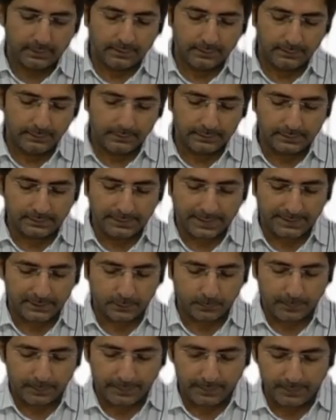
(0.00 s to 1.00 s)
This is
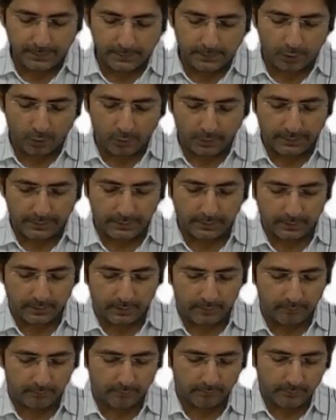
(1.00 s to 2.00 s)
expenditure or
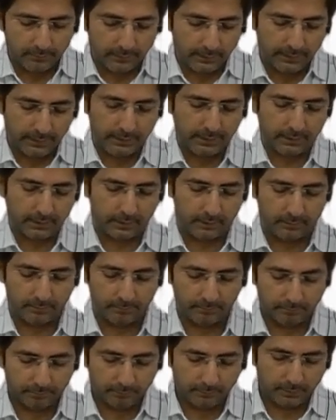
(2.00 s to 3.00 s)
income?
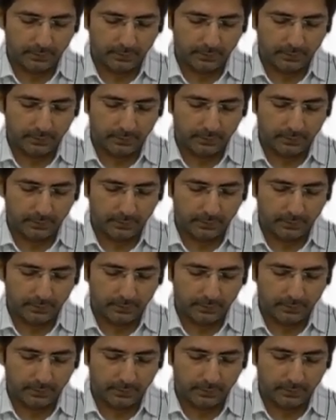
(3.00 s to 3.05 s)
Income.